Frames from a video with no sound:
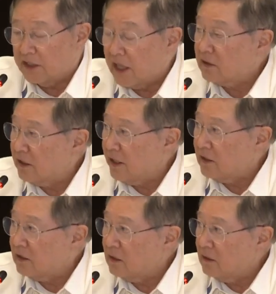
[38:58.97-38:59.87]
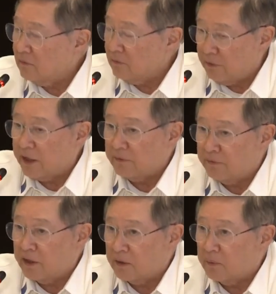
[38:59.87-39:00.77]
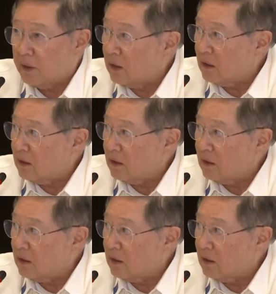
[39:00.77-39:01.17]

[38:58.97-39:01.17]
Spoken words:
death rate very, very well.